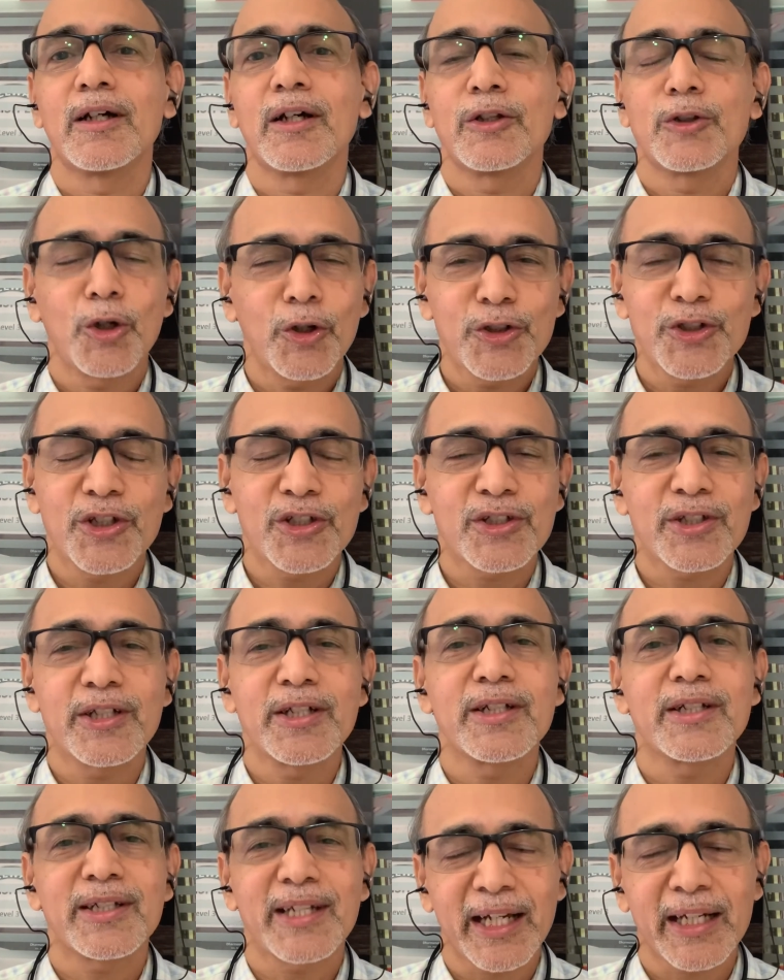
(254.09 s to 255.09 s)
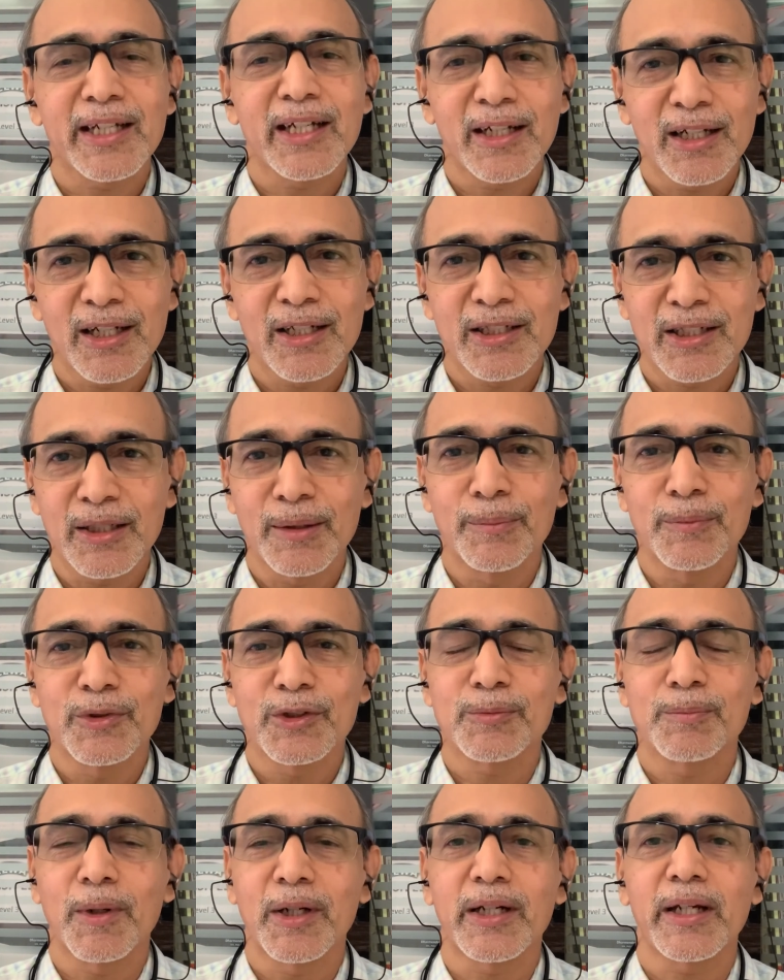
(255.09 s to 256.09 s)
not just in technical
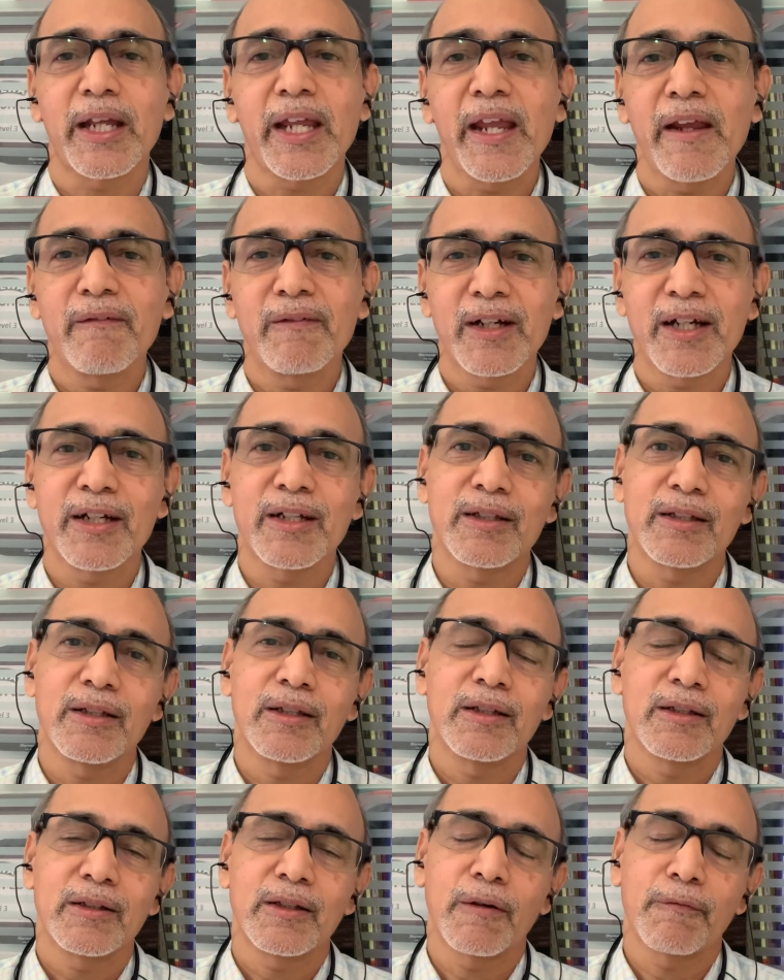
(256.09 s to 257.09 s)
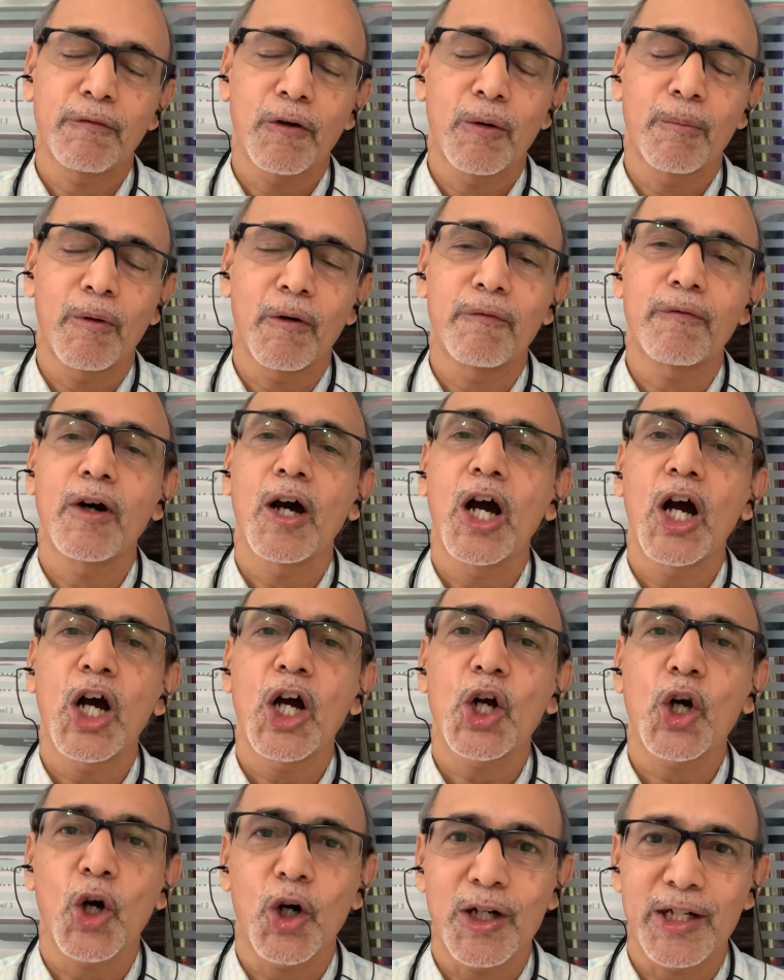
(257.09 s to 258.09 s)
terms, but even in the form of
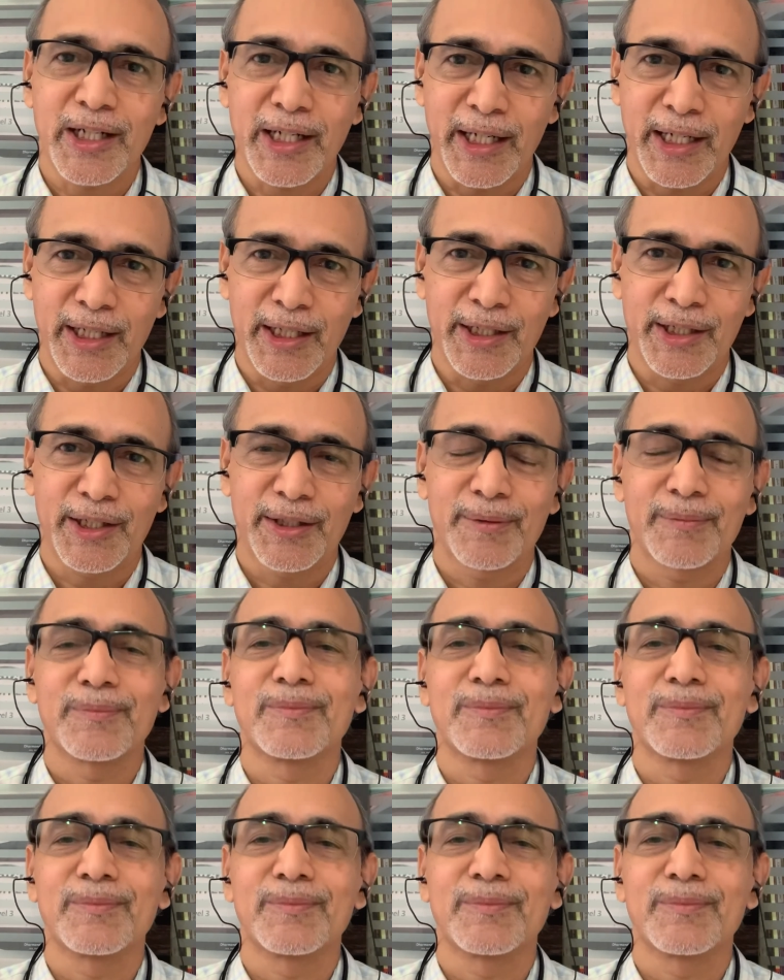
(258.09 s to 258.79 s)
content.